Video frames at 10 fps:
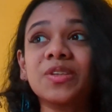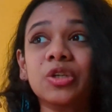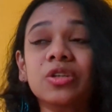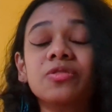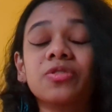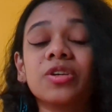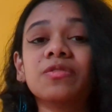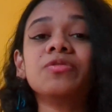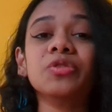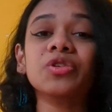good for
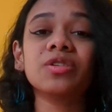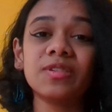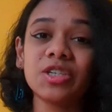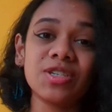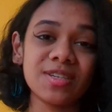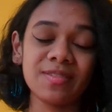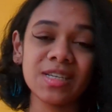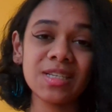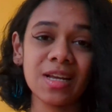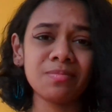future versions of us,
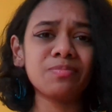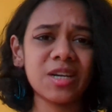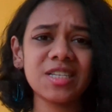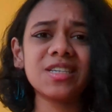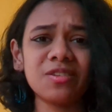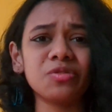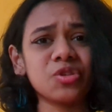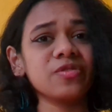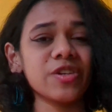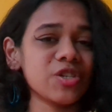and present and
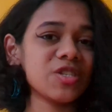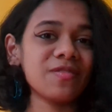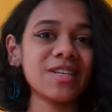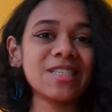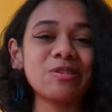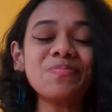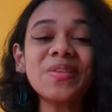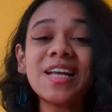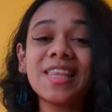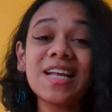future versions of us. So
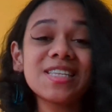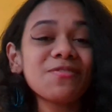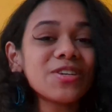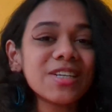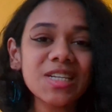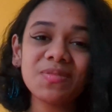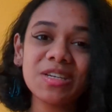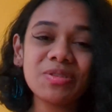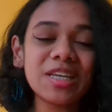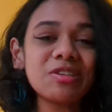that's it for today's
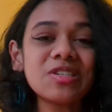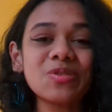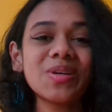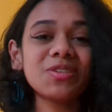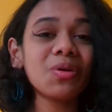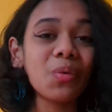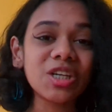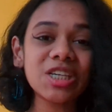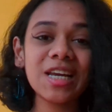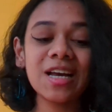video. Thank you so much for
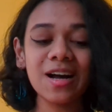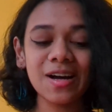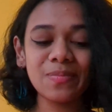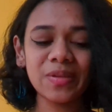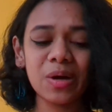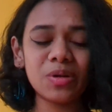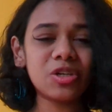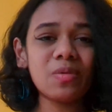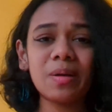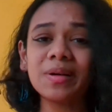watching. I will
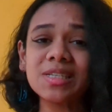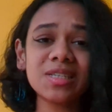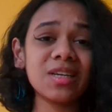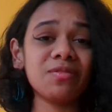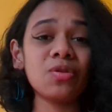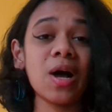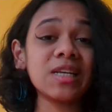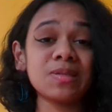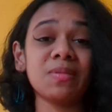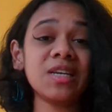do my best to give you
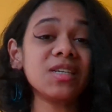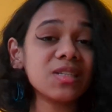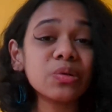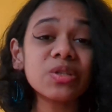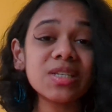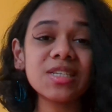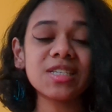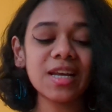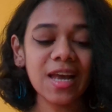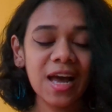as many resources as
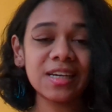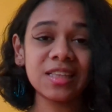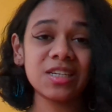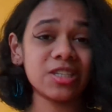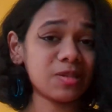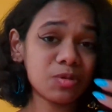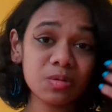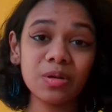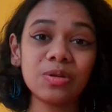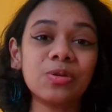I can in the description
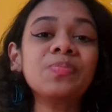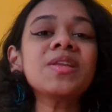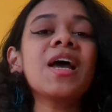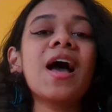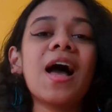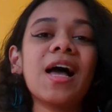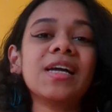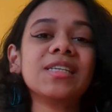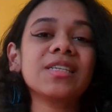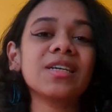below,
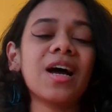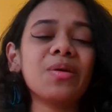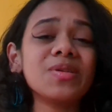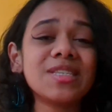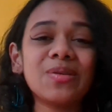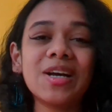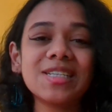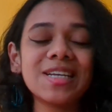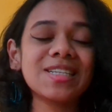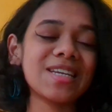and I will see you guys
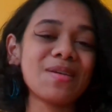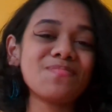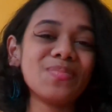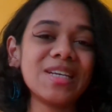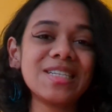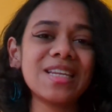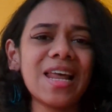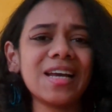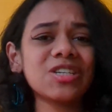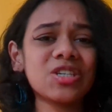next time. Please
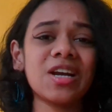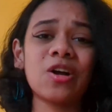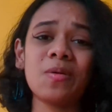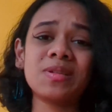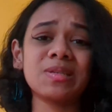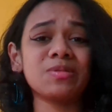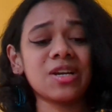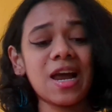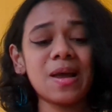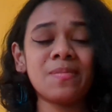like, share, comment,
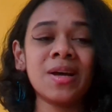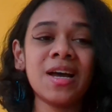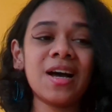subscribe,